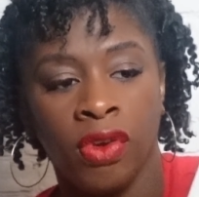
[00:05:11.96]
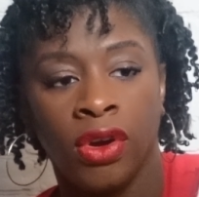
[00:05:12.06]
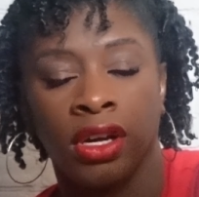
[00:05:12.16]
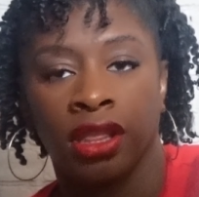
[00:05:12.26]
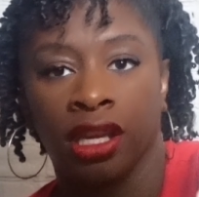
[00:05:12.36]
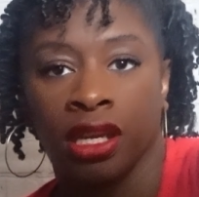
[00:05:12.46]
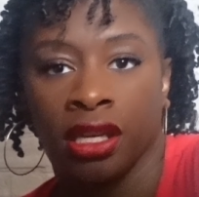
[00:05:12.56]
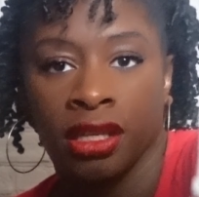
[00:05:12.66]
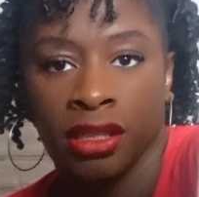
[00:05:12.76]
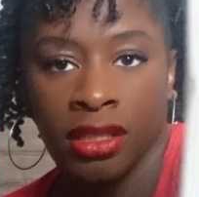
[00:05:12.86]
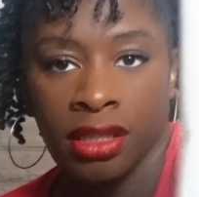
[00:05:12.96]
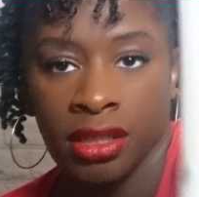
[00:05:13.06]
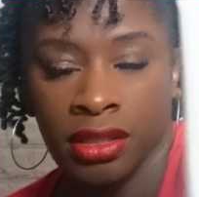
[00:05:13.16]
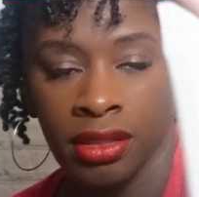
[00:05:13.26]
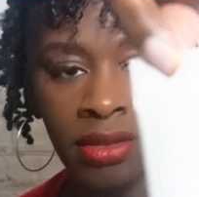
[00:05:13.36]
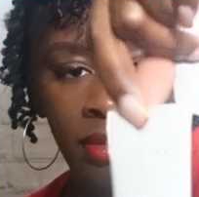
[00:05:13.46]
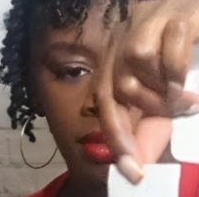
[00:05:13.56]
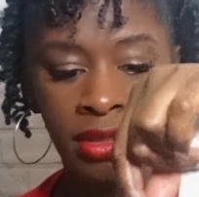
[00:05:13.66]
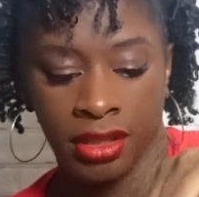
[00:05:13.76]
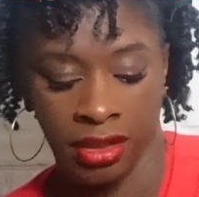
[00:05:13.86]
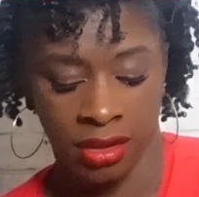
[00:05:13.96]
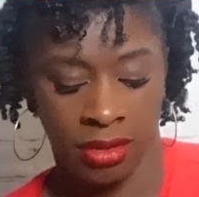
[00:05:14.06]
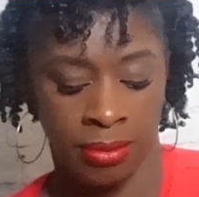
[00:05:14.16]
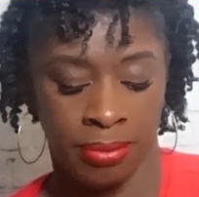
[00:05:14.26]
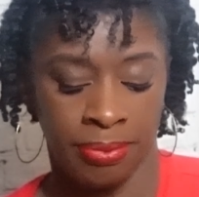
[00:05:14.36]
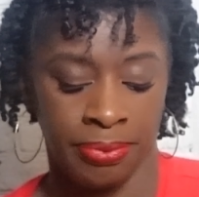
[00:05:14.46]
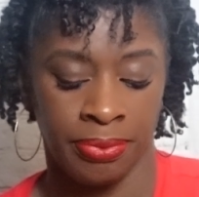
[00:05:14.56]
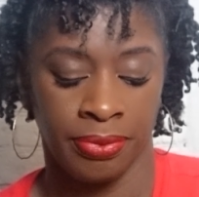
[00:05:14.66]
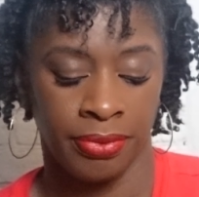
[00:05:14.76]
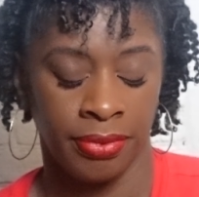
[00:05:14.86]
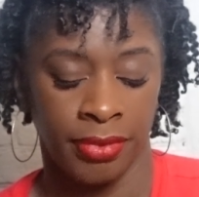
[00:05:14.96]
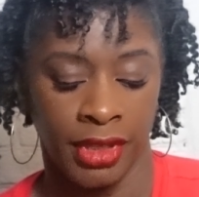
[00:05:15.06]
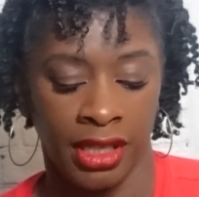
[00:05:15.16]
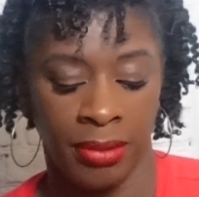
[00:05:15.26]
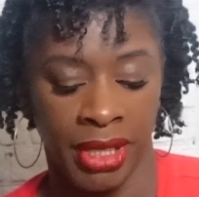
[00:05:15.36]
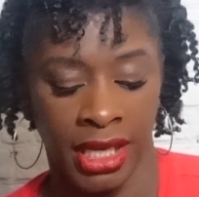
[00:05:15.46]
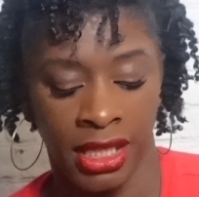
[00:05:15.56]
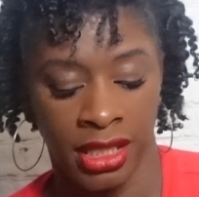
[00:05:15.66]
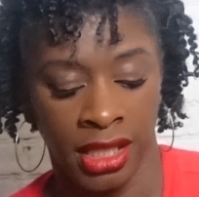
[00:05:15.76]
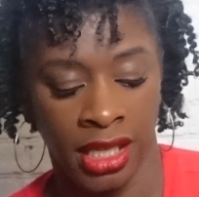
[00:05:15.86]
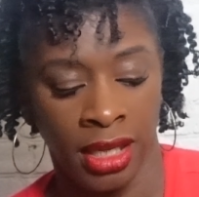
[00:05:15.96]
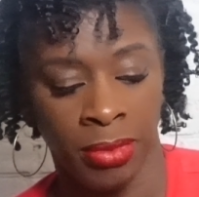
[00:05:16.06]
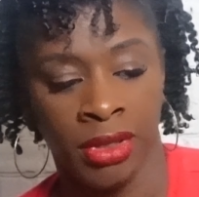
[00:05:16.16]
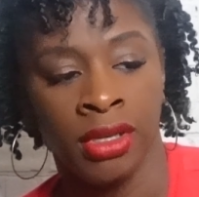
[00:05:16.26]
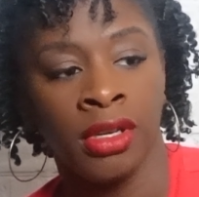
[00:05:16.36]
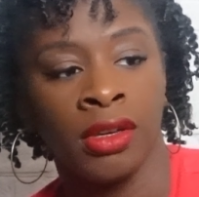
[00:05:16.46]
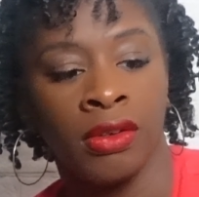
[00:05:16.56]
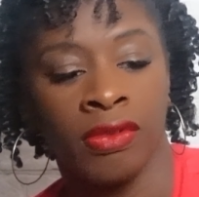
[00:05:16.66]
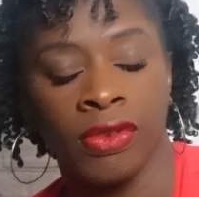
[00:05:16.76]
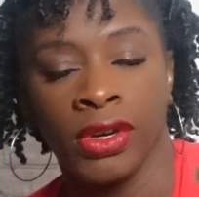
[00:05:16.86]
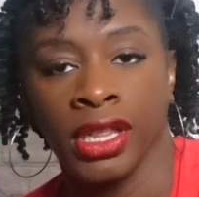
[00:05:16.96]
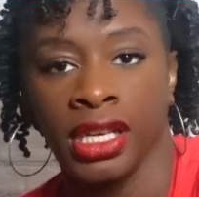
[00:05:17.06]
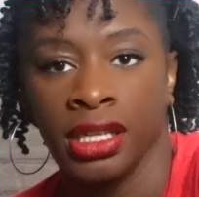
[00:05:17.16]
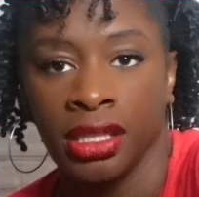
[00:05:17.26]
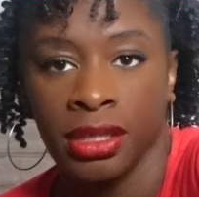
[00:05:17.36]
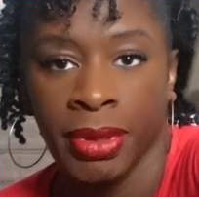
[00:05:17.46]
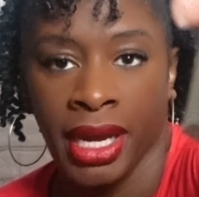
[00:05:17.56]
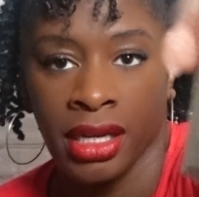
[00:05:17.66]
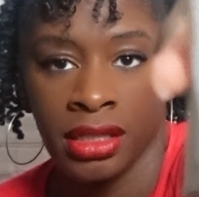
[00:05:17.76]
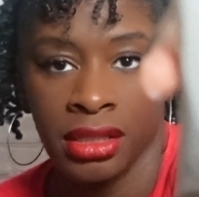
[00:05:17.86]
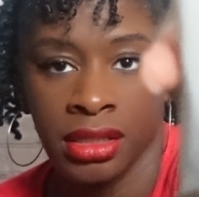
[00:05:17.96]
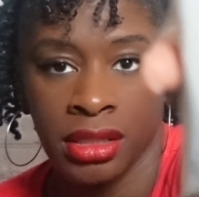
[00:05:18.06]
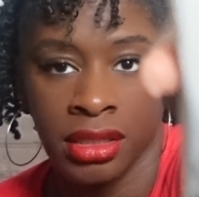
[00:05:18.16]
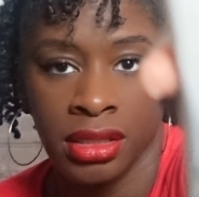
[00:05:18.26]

4 of these. Let me get it to the camera. 4 of these packages.